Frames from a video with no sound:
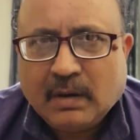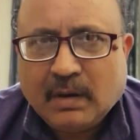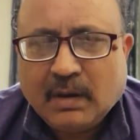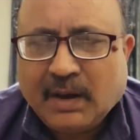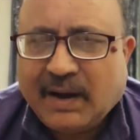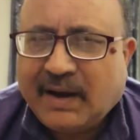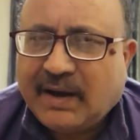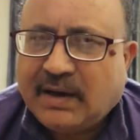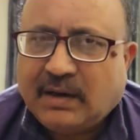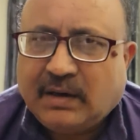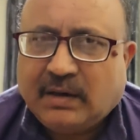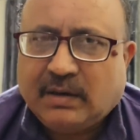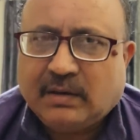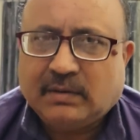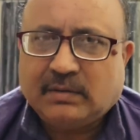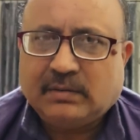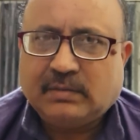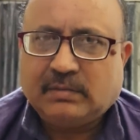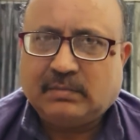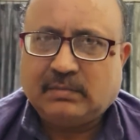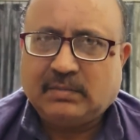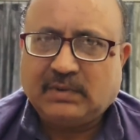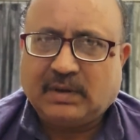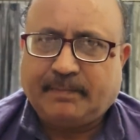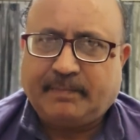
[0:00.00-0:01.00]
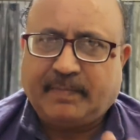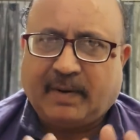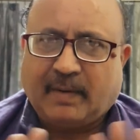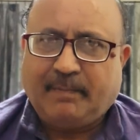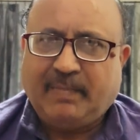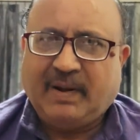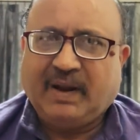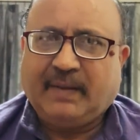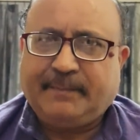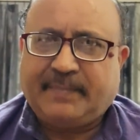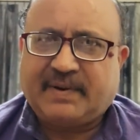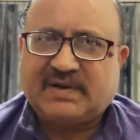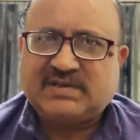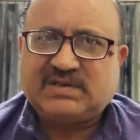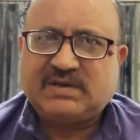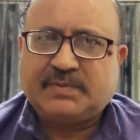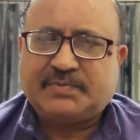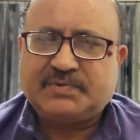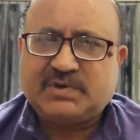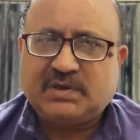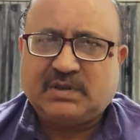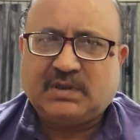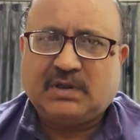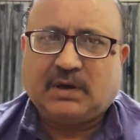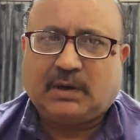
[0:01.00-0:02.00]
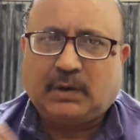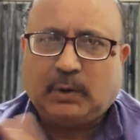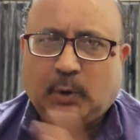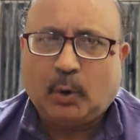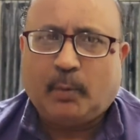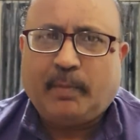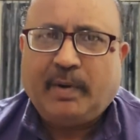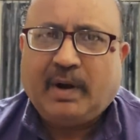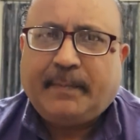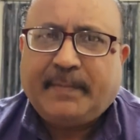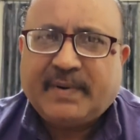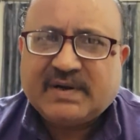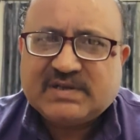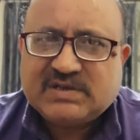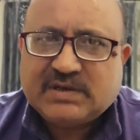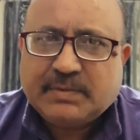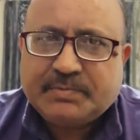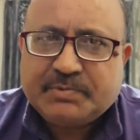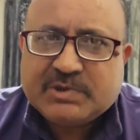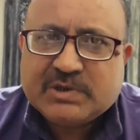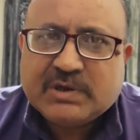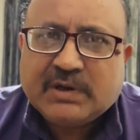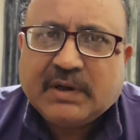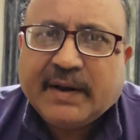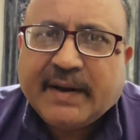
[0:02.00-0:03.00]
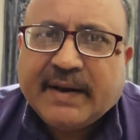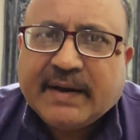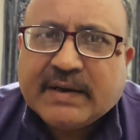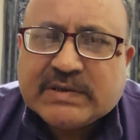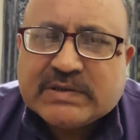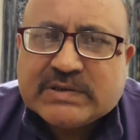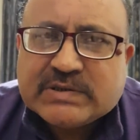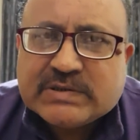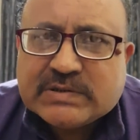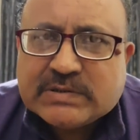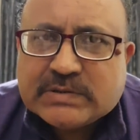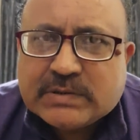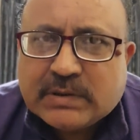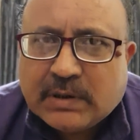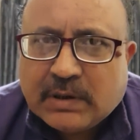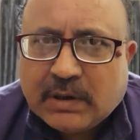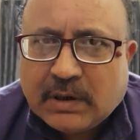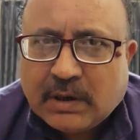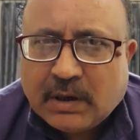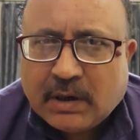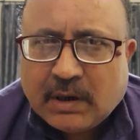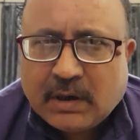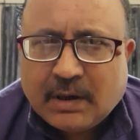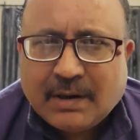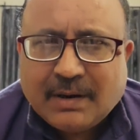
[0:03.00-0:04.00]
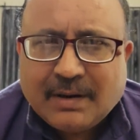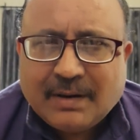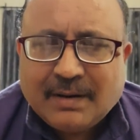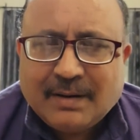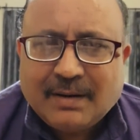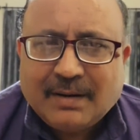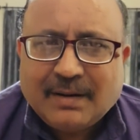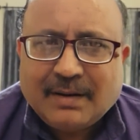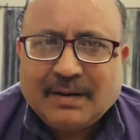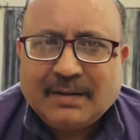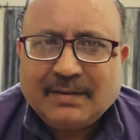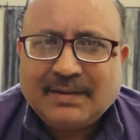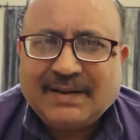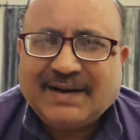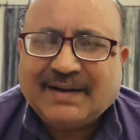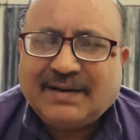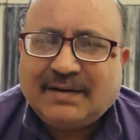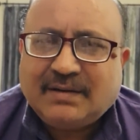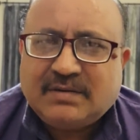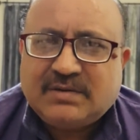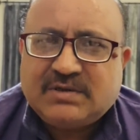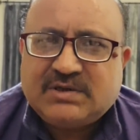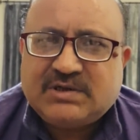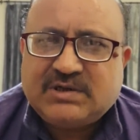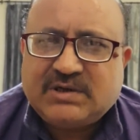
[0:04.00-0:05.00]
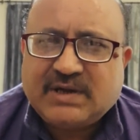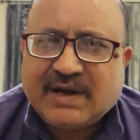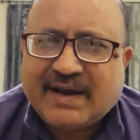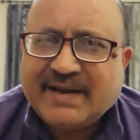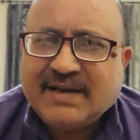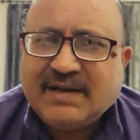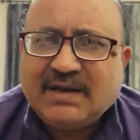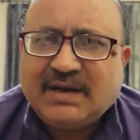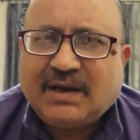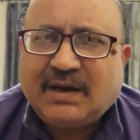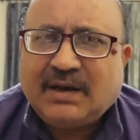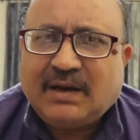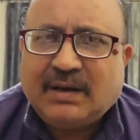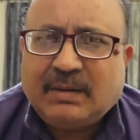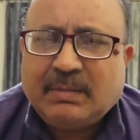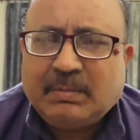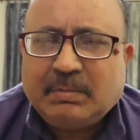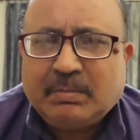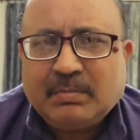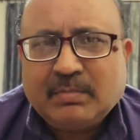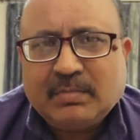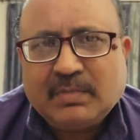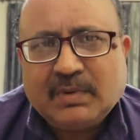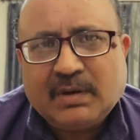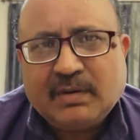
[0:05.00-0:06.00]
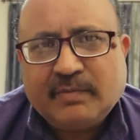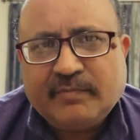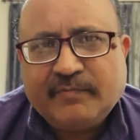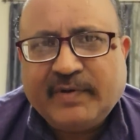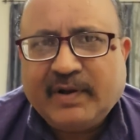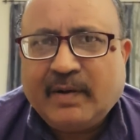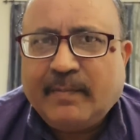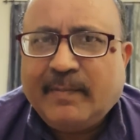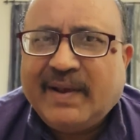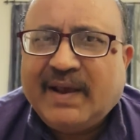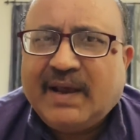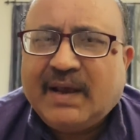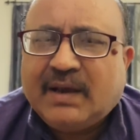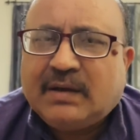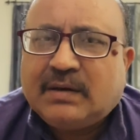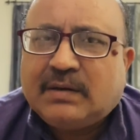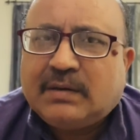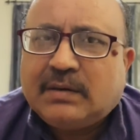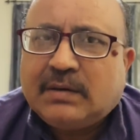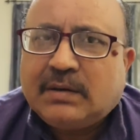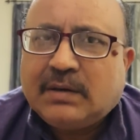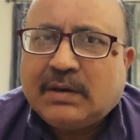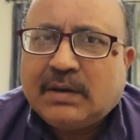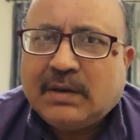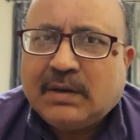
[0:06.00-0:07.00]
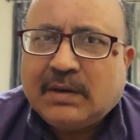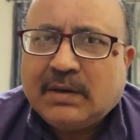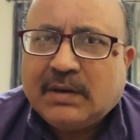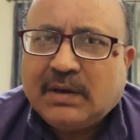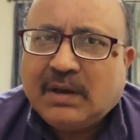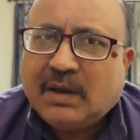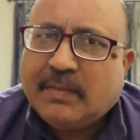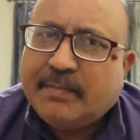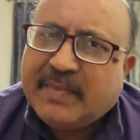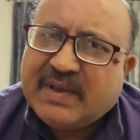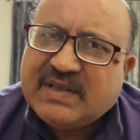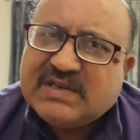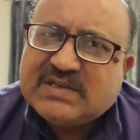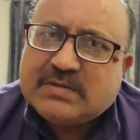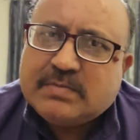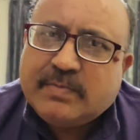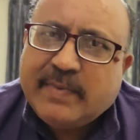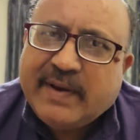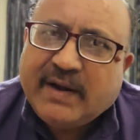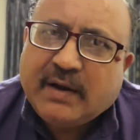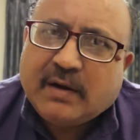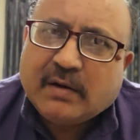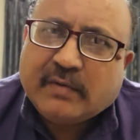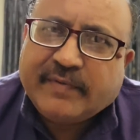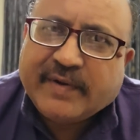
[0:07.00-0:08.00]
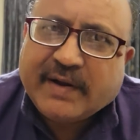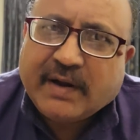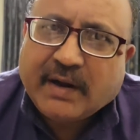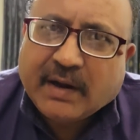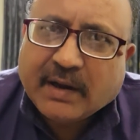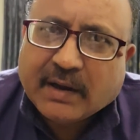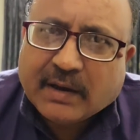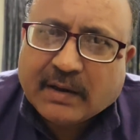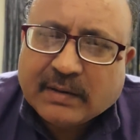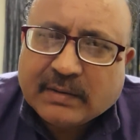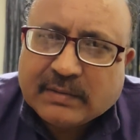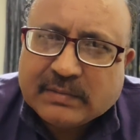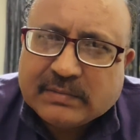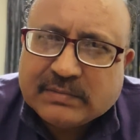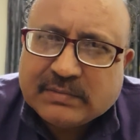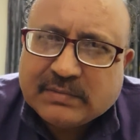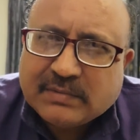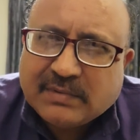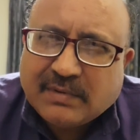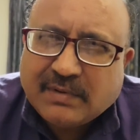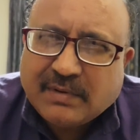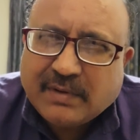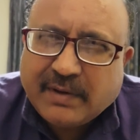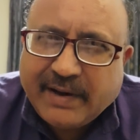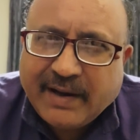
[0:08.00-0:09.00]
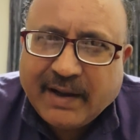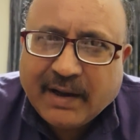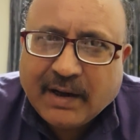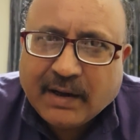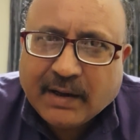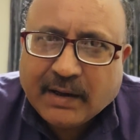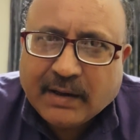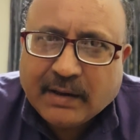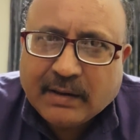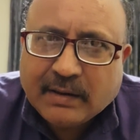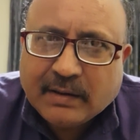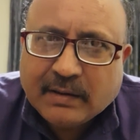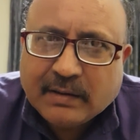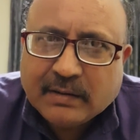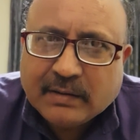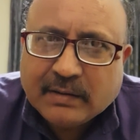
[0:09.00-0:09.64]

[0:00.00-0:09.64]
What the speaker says: And the public perception, the global perception is that China will make a mincemeat of India. Really?